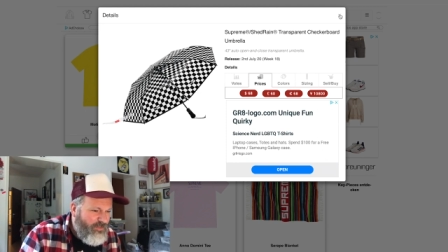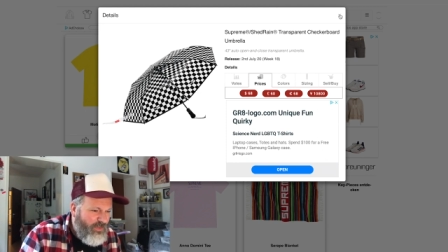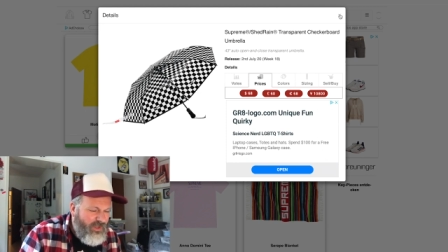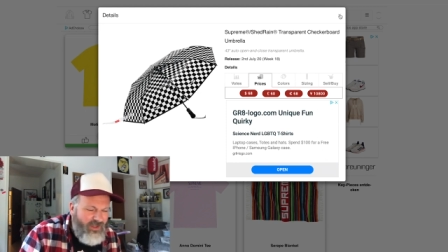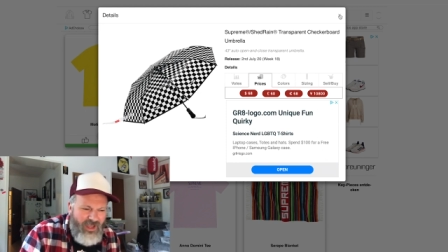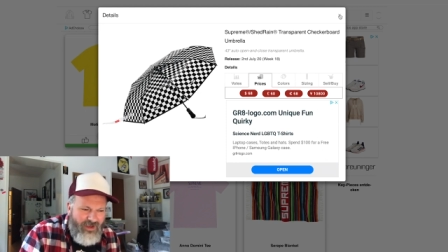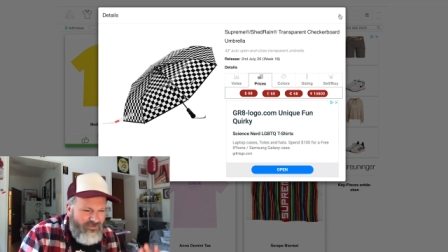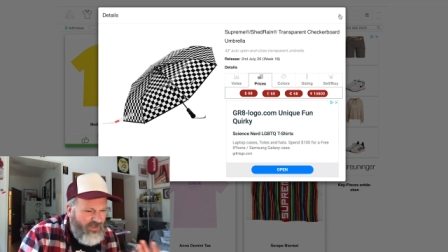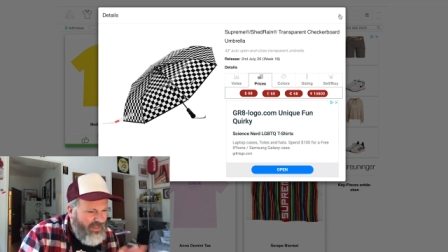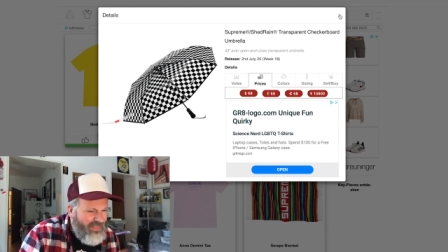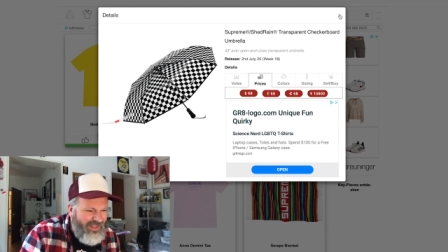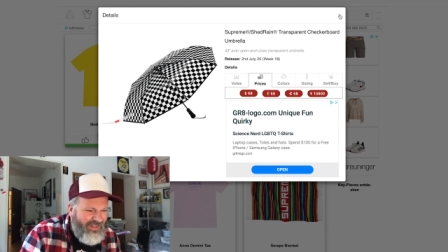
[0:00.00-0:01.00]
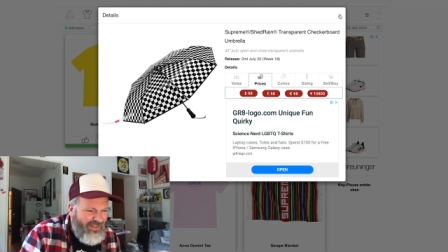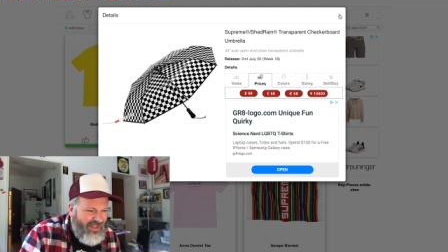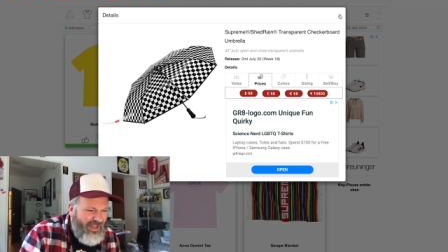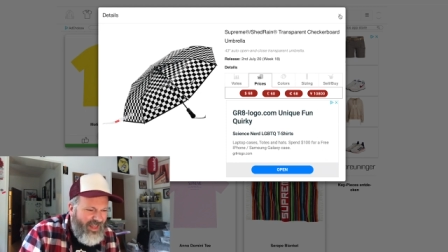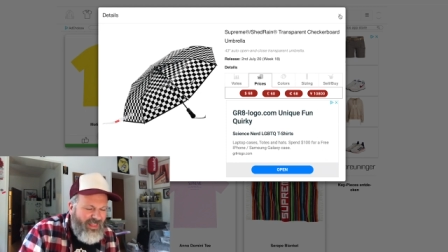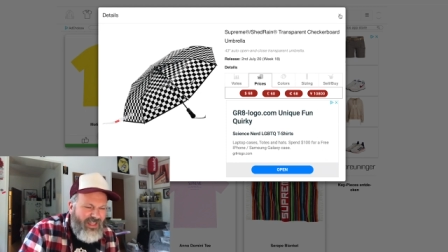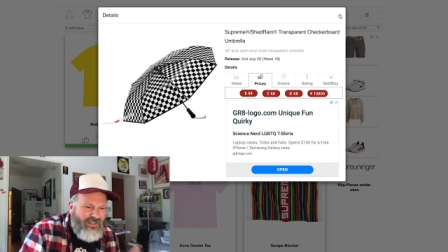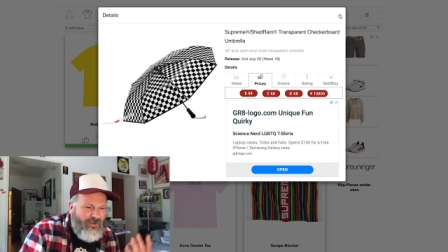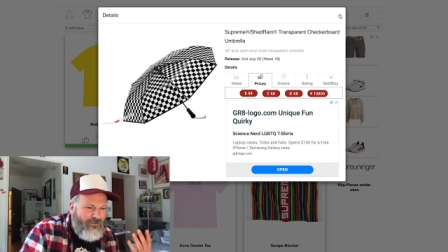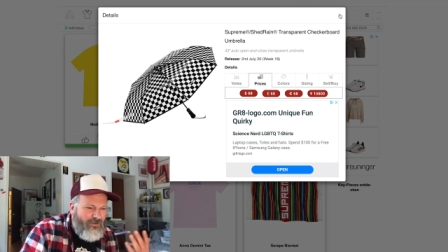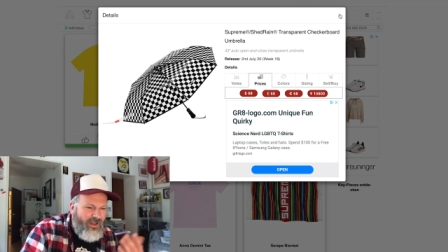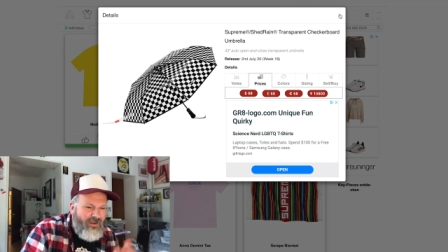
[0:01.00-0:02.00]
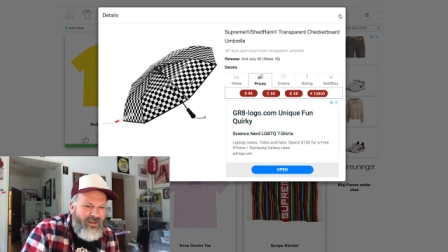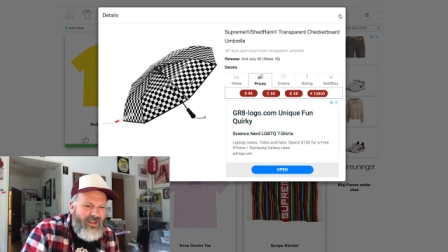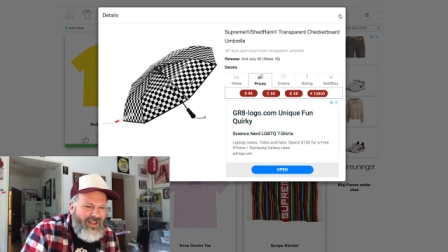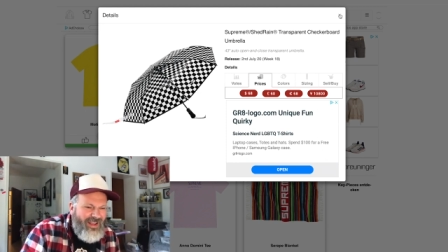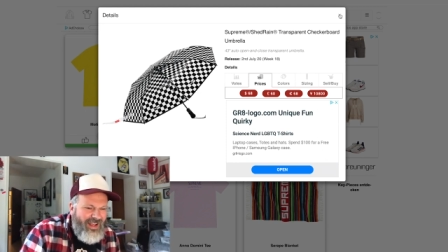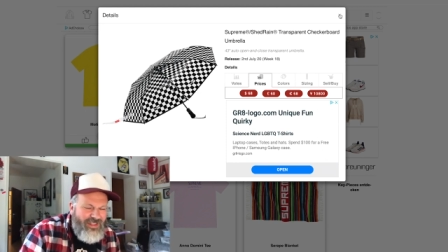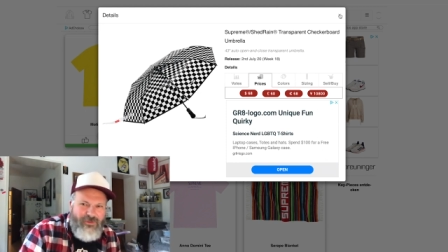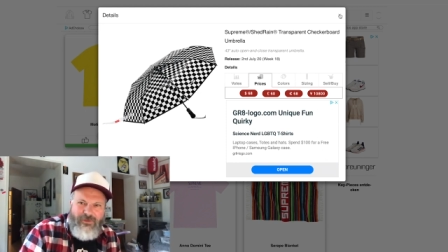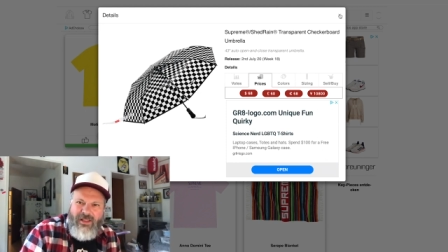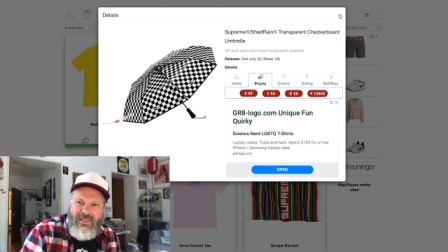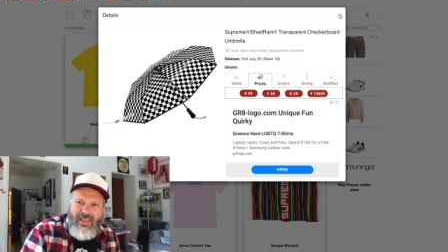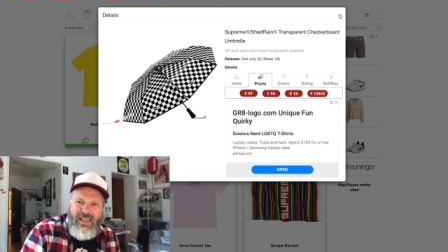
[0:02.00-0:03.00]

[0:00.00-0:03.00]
But yeah, I think I think it's a fun it's a fun